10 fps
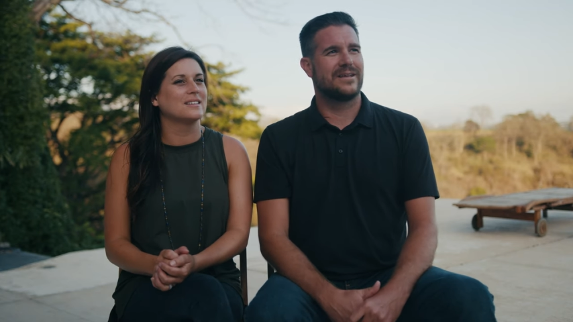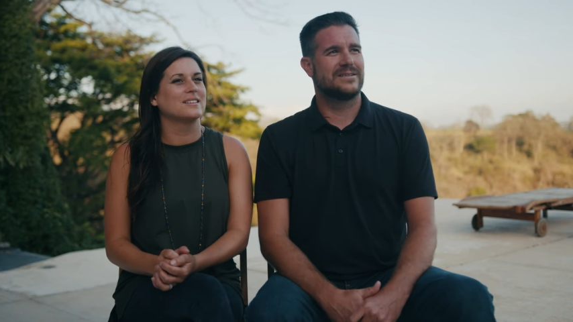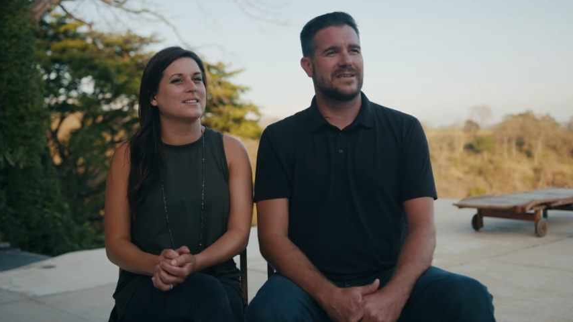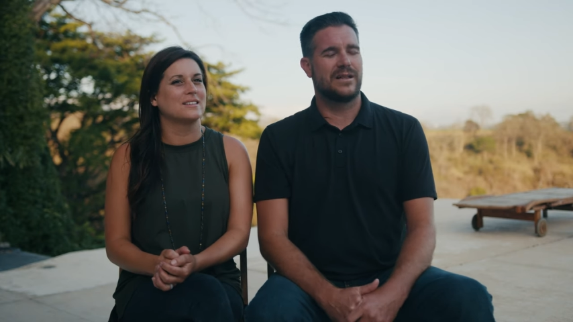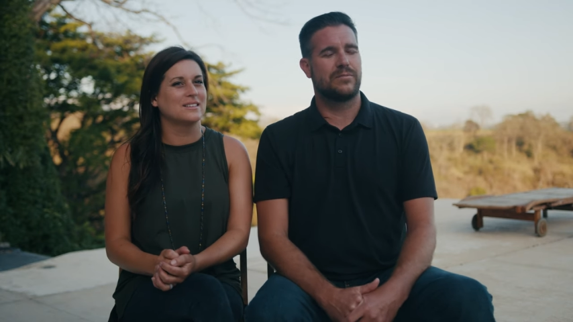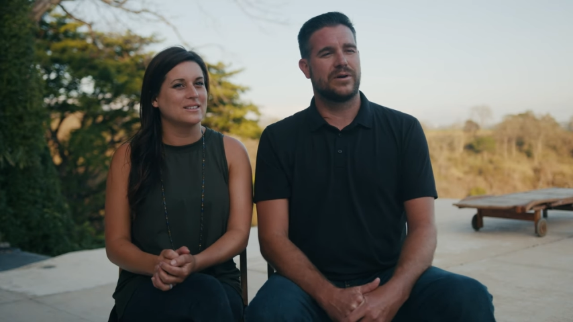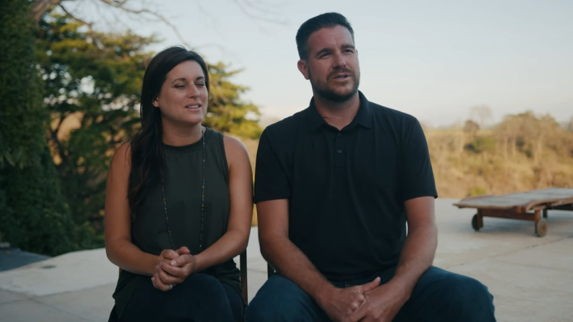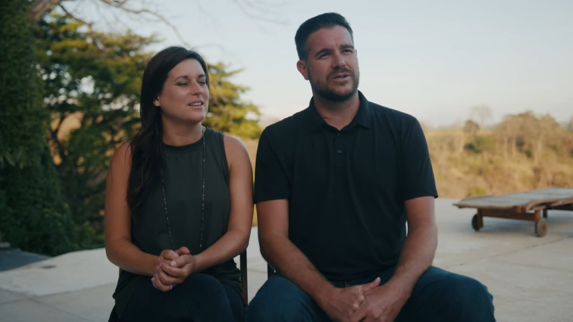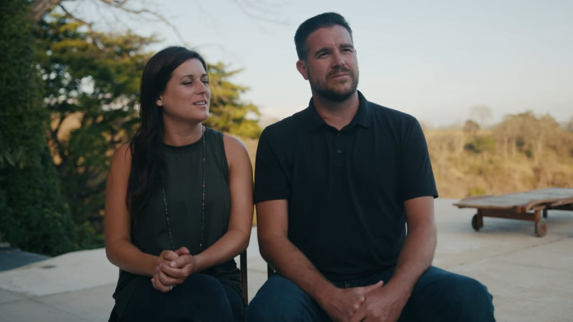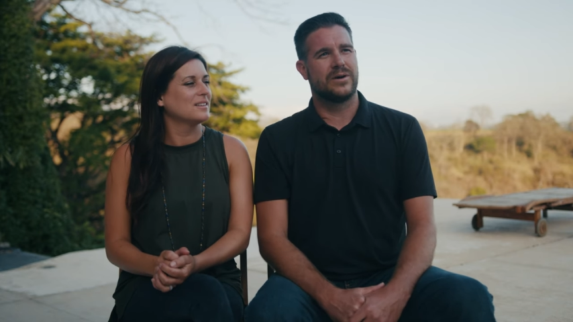
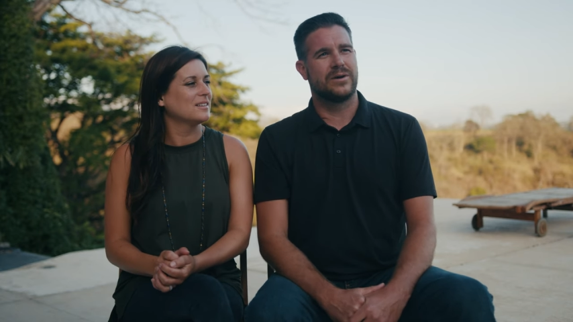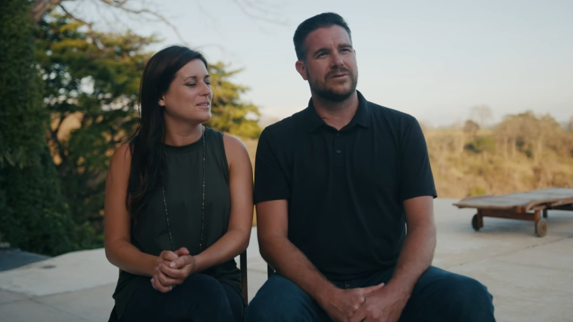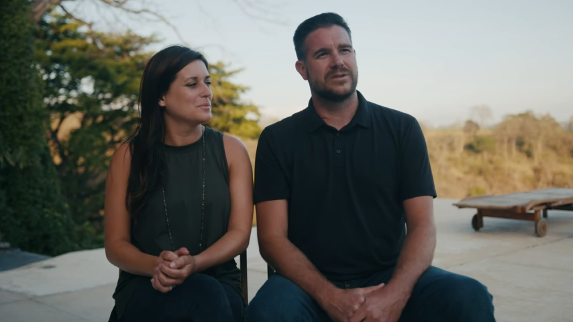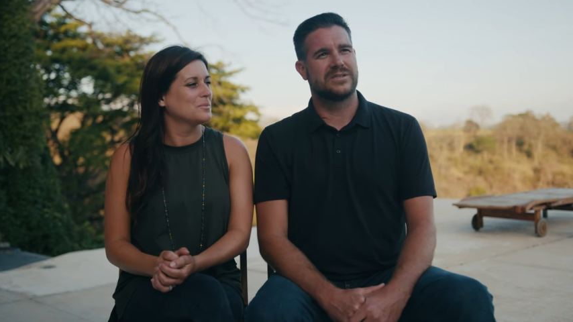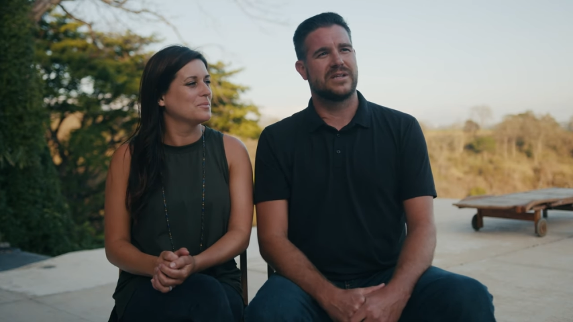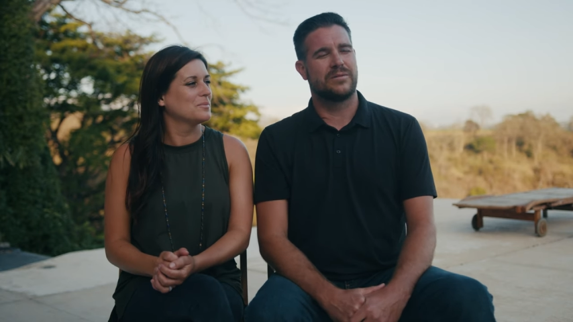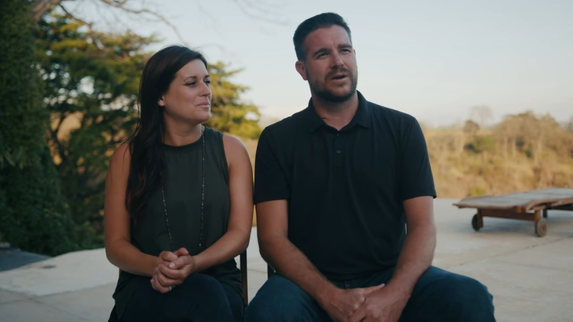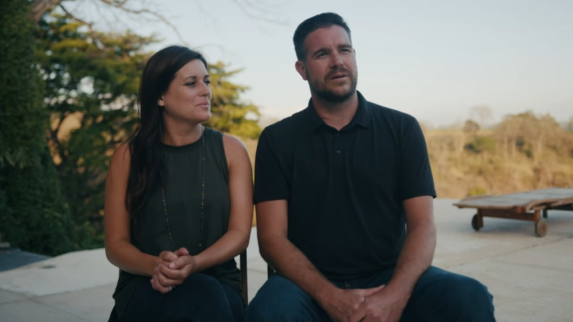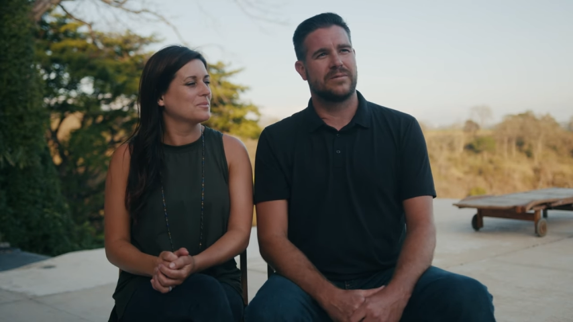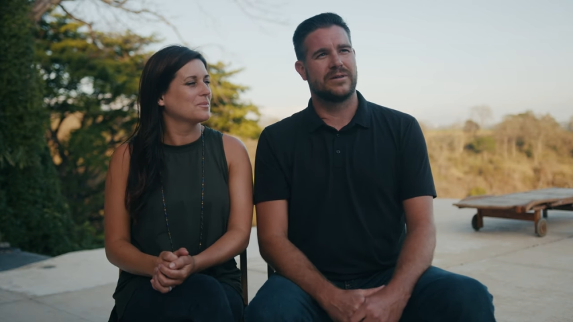Speaker 1: celebration mode, just
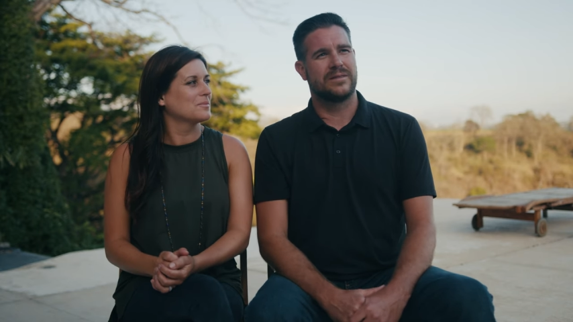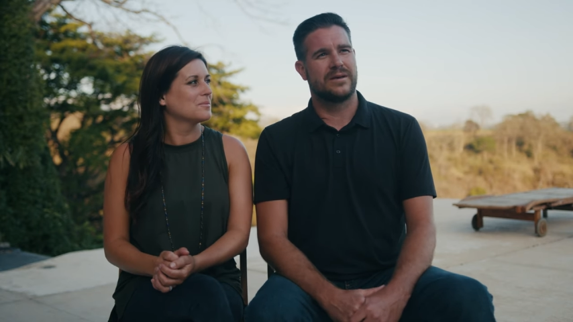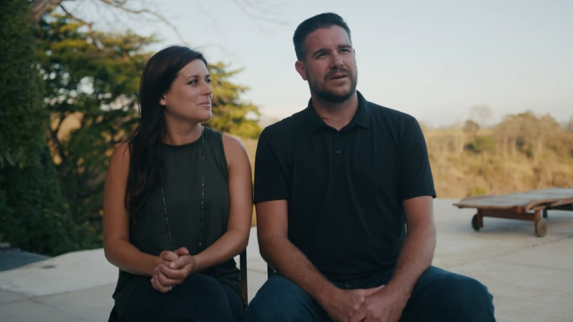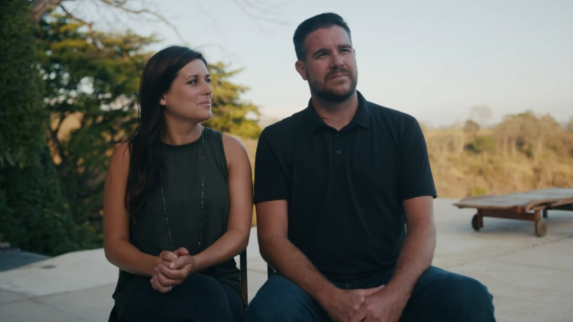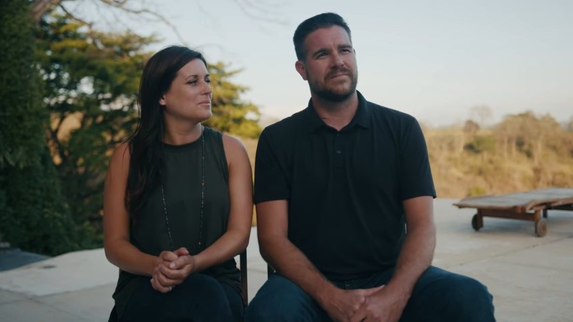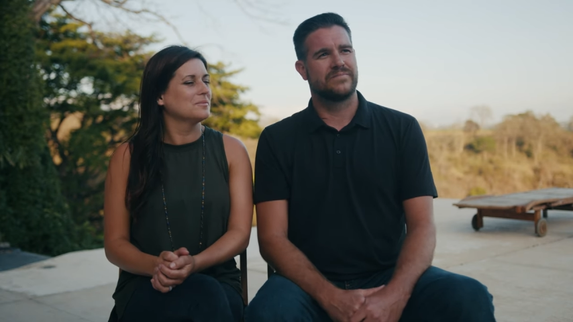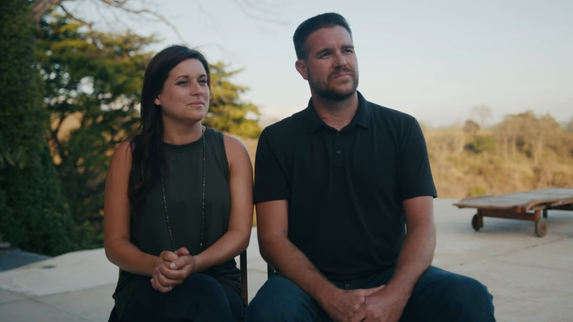celebrating with uh,